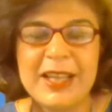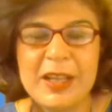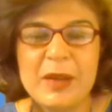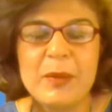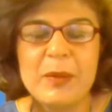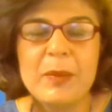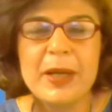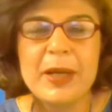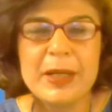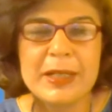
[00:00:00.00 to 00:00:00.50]

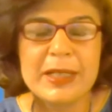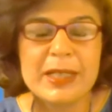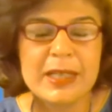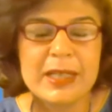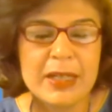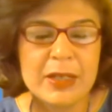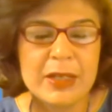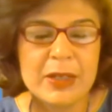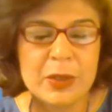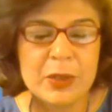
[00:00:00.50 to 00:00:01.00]
But
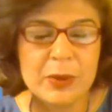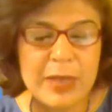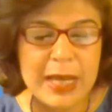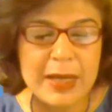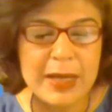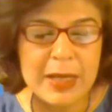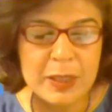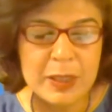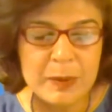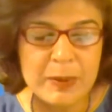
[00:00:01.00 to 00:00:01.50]
so that
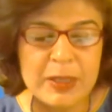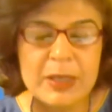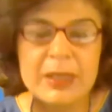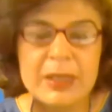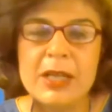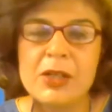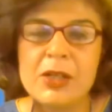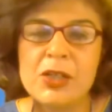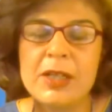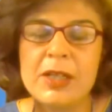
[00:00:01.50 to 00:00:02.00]
has been
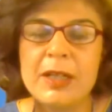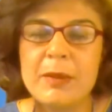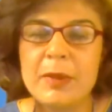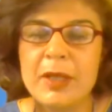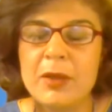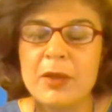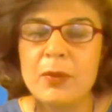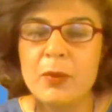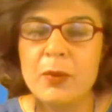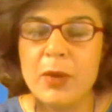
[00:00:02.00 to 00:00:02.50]
essentially
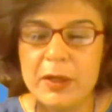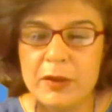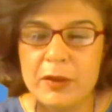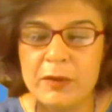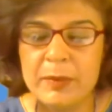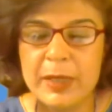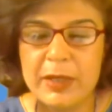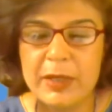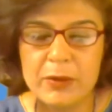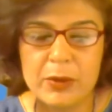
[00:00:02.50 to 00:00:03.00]
been one of
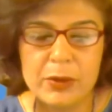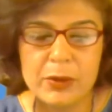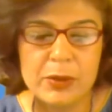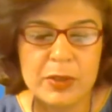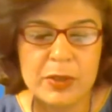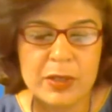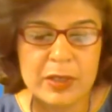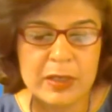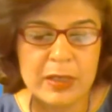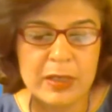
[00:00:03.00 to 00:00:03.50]
my
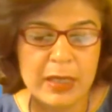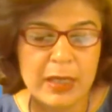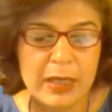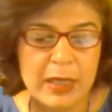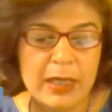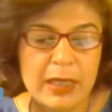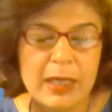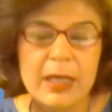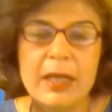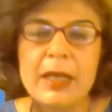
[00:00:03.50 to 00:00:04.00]
roles,
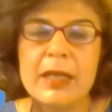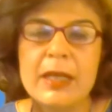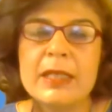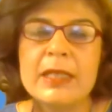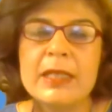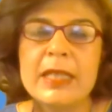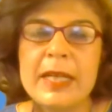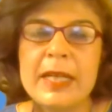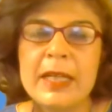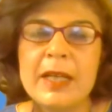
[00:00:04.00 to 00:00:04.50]

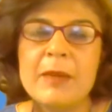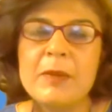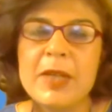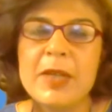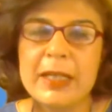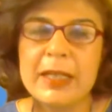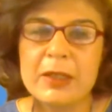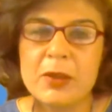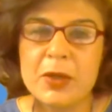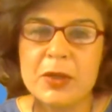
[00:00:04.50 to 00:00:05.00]
setting up
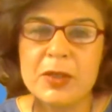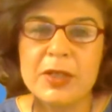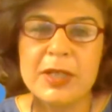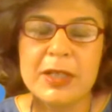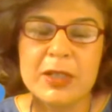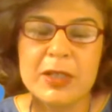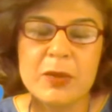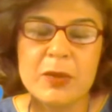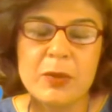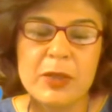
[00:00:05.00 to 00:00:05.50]

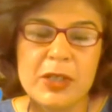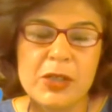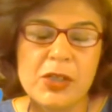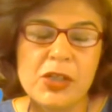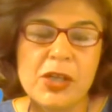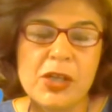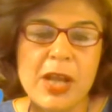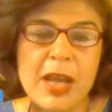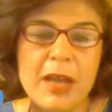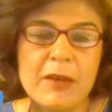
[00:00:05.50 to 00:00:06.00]
diagnostics, which
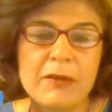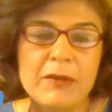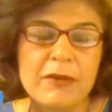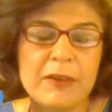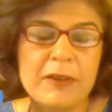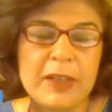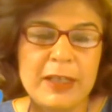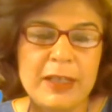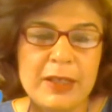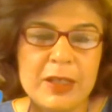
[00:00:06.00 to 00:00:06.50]
have
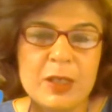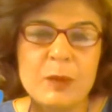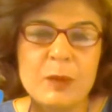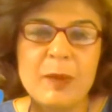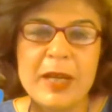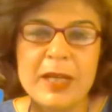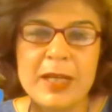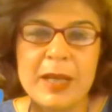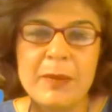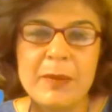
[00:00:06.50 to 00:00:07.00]
in this
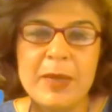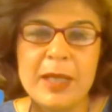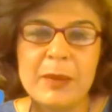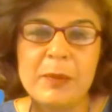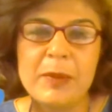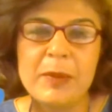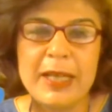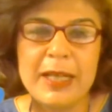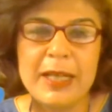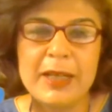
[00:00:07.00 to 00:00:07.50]
pandemic
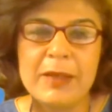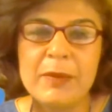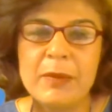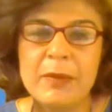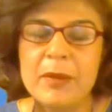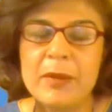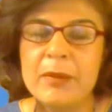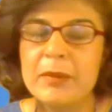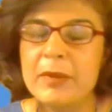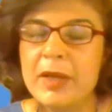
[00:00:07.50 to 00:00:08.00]
played
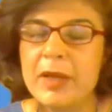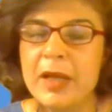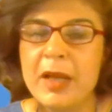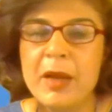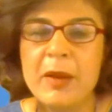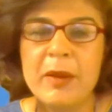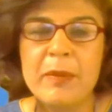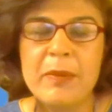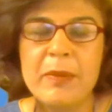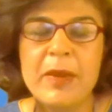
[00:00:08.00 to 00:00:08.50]

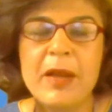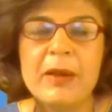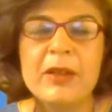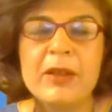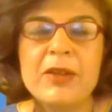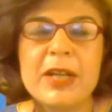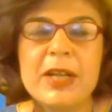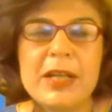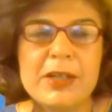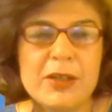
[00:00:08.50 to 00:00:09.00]
a
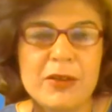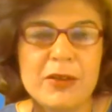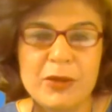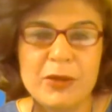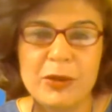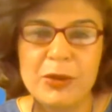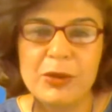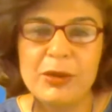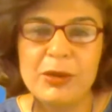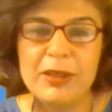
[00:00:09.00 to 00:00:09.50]
greater
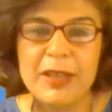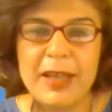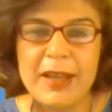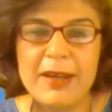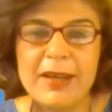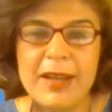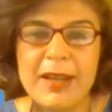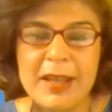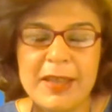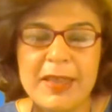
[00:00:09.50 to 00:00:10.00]
role
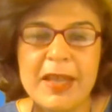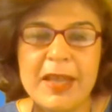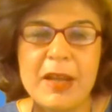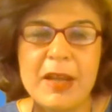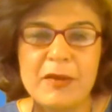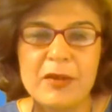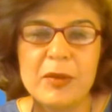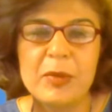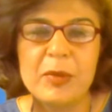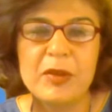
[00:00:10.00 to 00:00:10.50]
than
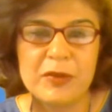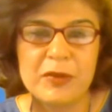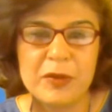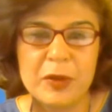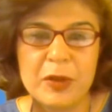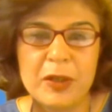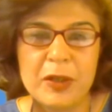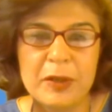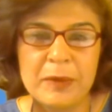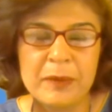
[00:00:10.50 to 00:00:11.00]
ever
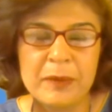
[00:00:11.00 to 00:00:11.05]
before.